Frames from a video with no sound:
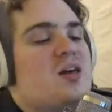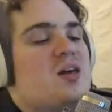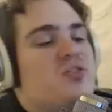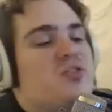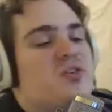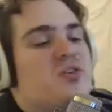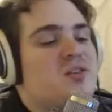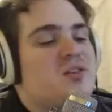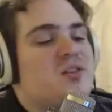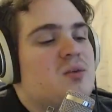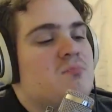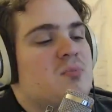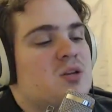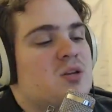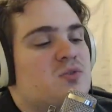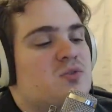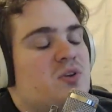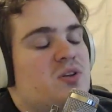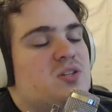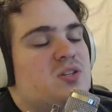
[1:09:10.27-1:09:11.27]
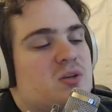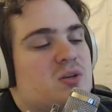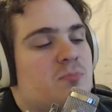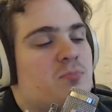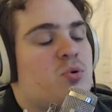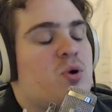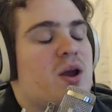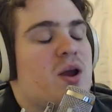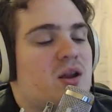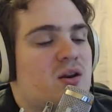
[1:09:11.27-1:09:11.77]
think that Misfits is a
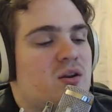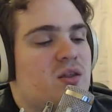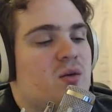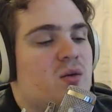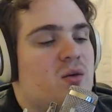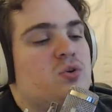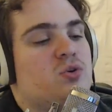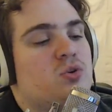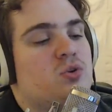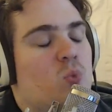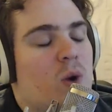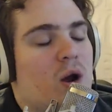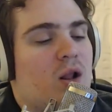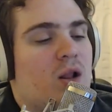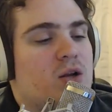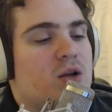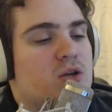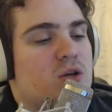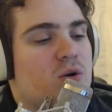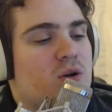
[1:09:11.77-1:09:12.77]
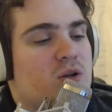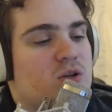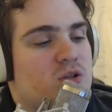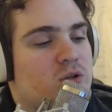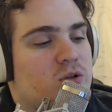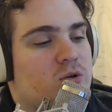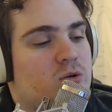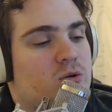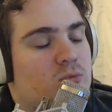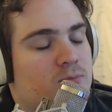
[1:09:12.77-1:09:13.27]
brand that would do well in Dota
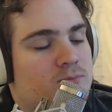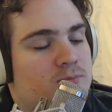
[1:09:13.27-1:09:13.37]
2.